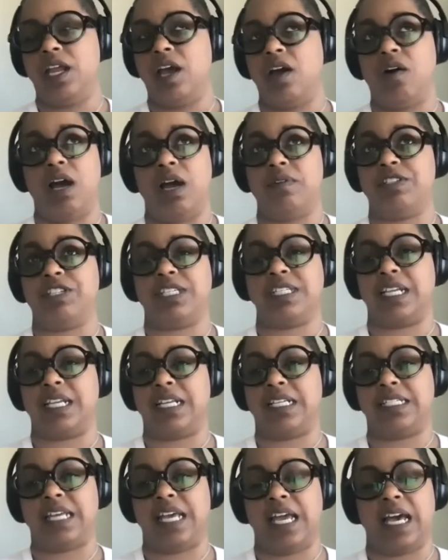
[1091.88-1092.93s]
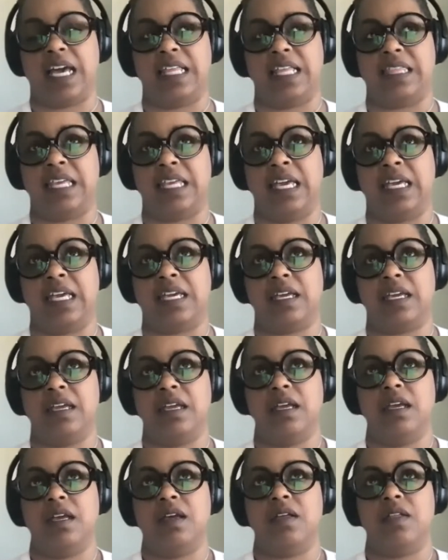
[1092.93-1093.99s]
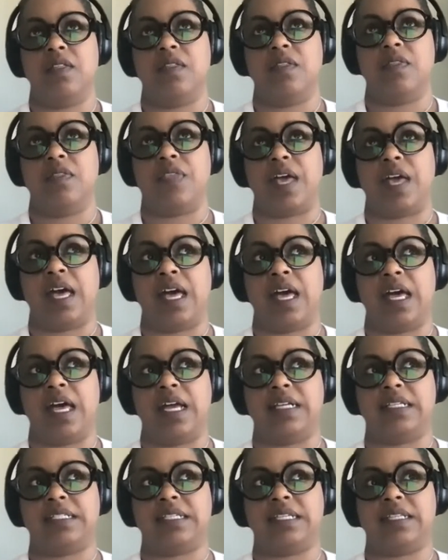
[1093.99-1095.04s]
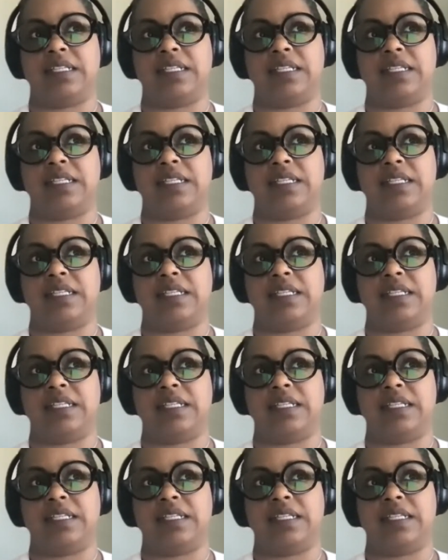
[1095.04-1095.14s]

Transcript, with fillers: No, I was just gonna say, I think that